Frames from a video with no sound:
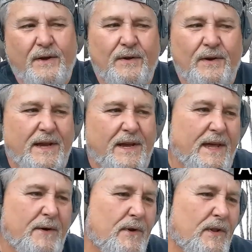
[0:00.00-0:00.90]
on. Ain't
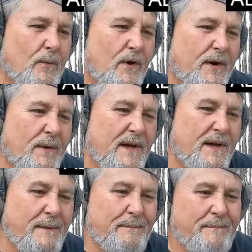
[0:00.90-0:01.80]
got to really worry
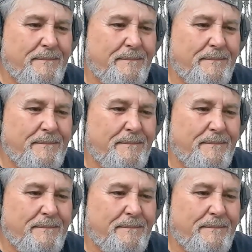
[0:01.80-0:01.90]
about it.